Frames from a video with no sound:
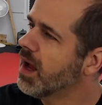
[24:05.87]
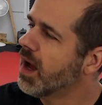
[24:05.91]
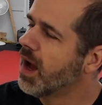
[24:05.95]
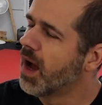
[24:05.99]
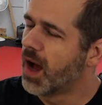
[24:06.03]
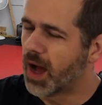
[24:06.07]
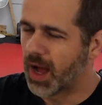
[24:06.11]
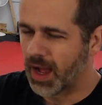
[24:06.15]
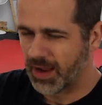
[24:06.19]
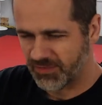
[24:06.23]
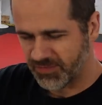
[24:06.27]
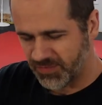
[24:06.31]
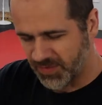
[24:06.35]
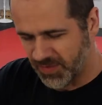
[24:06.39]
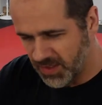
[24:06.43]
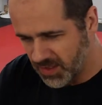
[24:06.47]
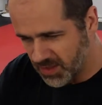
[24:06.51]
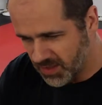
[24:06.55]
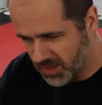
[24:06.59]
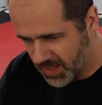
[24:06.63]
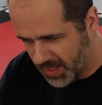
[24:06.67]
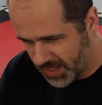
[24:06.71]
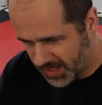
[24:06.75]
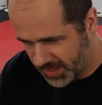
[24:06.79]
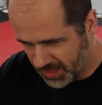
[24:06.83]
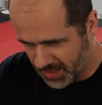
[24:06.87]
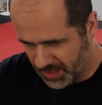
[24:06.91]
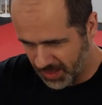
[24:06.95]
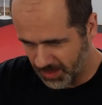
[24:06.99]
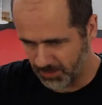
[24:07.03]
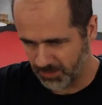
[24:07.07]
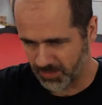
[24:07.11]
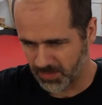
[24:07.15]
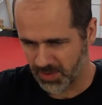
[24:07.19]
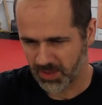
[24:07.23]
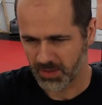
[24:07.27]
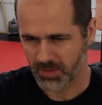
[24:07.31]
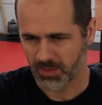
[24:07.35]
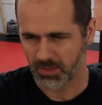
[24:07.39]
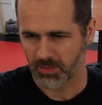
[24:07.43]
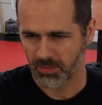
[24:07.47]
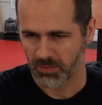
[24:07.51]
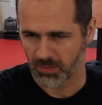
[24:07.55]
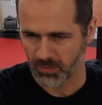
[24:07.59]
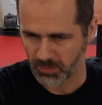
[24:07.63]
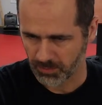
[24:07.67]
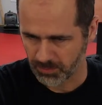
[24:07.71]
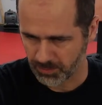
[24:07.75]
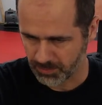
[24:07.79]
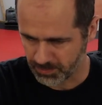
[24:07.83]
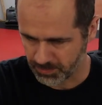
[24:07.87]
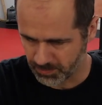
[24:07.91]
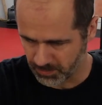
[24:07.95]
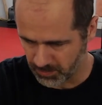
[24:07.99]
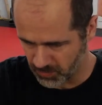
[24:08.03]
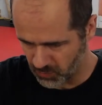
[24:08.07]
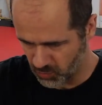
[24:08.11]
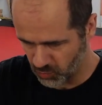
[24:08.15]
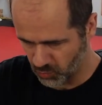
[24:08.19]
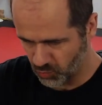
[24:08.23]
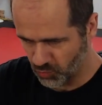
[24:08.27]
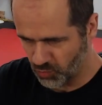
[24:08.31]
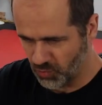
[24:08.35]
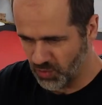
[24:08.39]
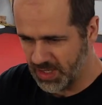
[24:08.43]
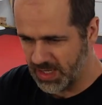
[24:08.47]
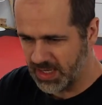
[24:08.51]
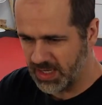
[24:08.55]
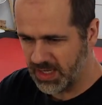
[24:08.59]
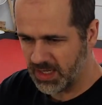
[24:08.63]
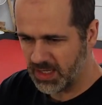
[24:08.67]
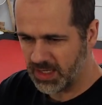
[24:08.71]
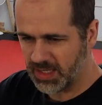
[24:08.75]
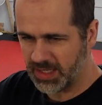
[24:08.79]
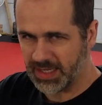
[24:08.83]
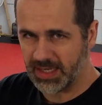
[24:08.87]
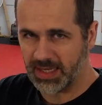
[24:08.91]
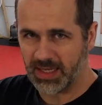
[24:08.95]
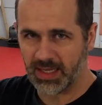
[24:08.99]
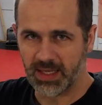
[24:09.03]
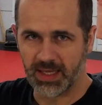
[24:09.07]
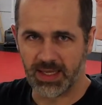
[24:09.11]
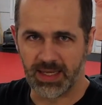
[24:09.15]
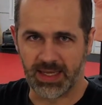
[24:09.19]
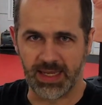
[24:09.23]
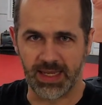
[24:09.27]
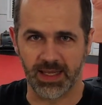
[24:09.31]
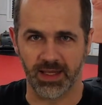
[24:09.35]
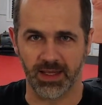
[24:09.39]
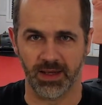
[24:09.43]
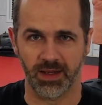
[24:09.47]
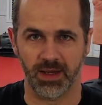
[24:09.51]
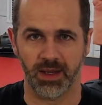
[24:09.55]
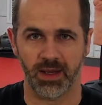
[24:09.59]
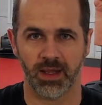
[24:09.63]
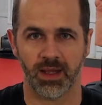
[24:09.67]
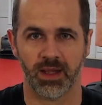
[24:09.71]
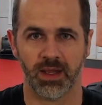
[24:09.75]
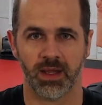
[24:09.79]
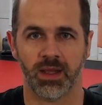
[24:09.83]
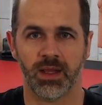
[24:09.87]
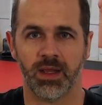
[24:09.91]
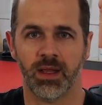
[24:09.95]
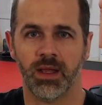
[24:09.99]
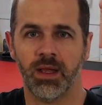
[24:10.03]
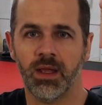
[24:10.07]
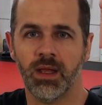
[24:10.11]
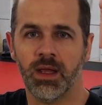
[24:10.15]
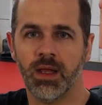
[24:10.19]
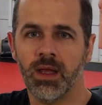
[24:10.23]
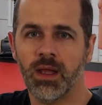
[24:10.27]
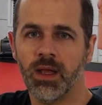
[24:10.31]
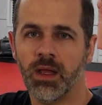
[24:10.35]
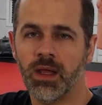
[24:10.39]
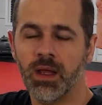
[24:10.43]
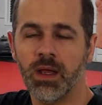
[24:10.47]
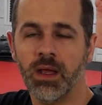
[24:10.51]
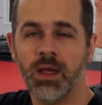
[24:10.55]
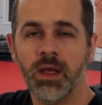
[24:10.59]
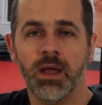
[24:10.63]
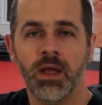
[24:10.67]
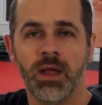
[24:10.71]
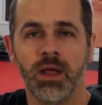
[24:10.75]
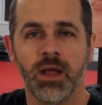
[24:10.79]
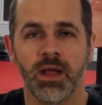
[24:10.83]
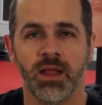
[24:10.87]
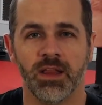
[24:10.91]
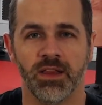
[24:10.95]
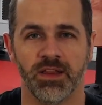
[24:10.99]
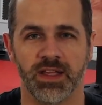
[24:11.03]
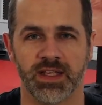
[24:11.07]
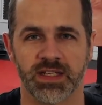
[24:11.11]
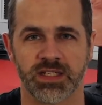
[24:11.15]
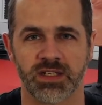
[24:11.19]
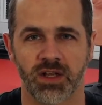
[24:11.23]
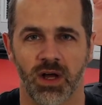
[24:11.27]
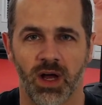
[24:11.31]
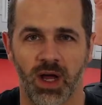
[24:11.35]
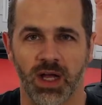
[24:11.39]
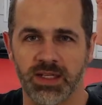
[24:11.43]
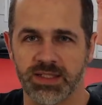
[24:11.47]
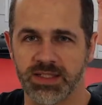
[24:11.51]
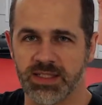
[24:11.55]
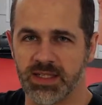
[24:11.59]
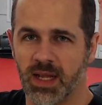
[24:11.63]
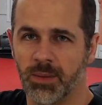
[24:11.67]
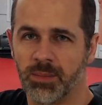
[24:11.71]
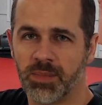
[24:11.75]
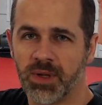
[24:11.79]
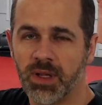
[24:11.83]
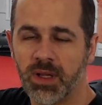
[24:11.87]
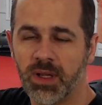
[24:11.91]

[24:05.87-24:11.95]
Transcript: I feel like I'm reeling in this concept.